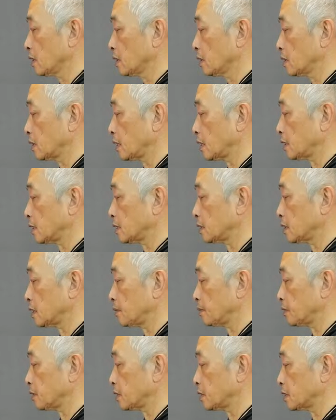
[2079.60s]
Take the tip
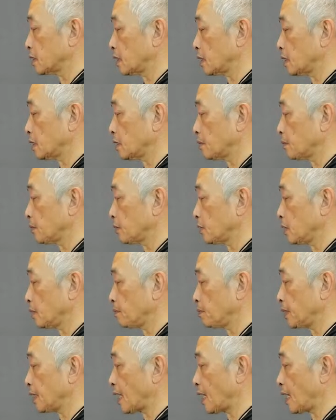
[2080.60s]
of the tongue and put it
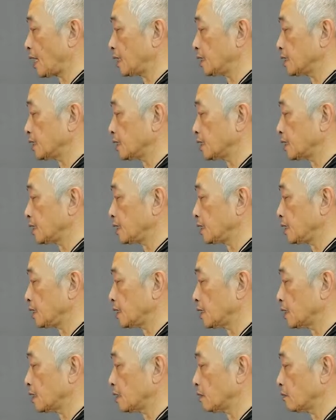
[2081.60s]
behind the teeth
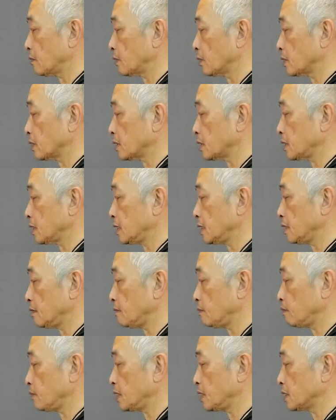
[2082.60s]
where the teeth
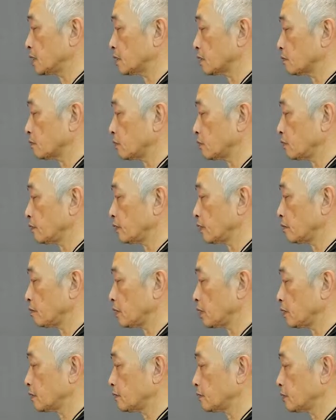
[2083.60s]
meets the roof of your
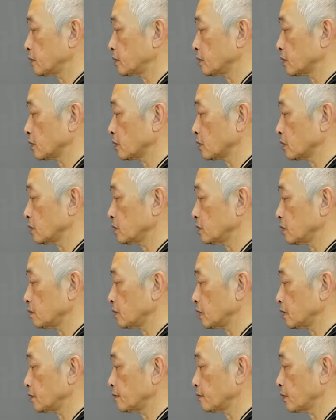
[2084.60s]
mouth. You close your
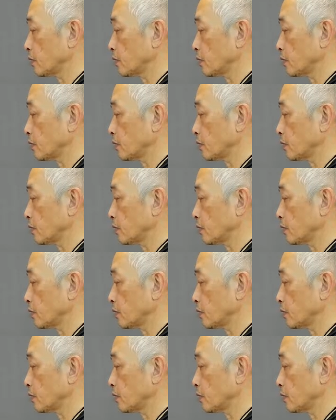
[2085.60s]
mouth.